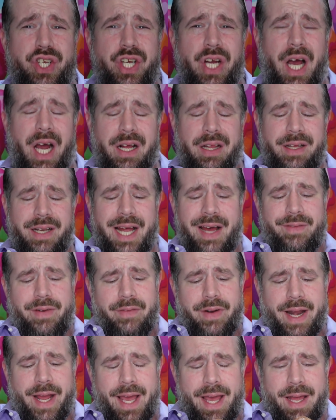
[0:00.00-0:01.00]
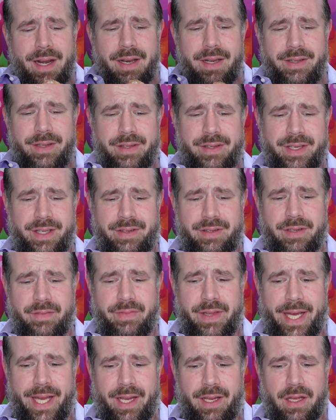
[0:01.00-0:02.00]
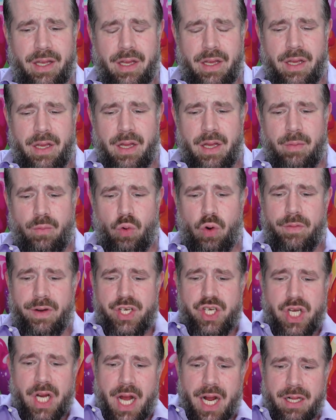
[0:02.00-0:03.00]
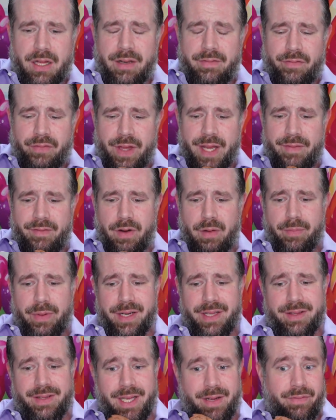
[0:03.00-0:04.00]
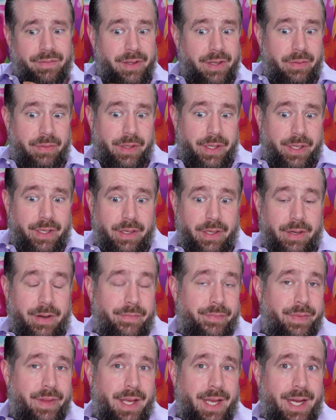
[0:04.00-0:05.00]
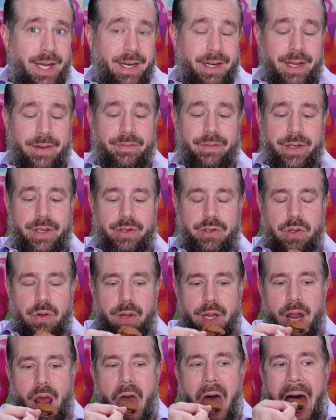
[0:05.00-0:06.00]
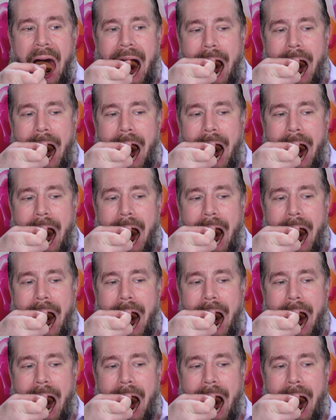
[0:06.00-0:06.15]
chocolate I've ever had in the sense of like more of a chocolate flavor, but it's definitely really good. I definitely enjoy it.